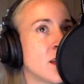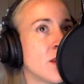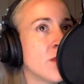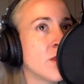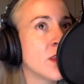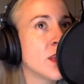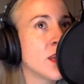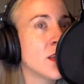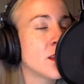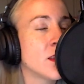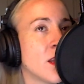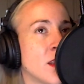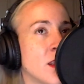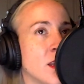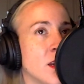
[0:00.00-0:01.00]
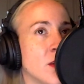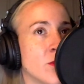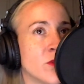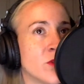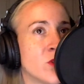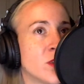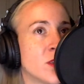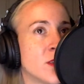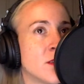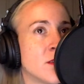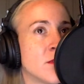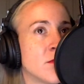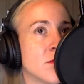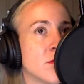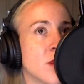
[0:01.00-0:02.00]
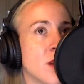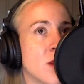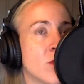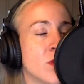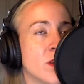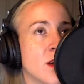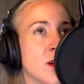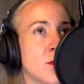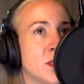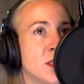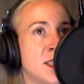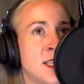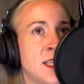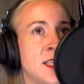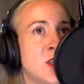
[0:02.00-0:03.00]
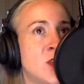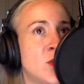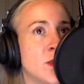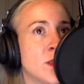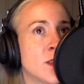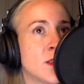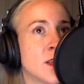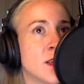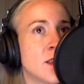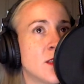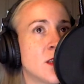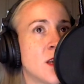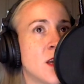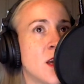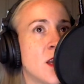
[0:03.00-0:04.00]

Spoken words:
everything, nothing, it was just I would cease to exist.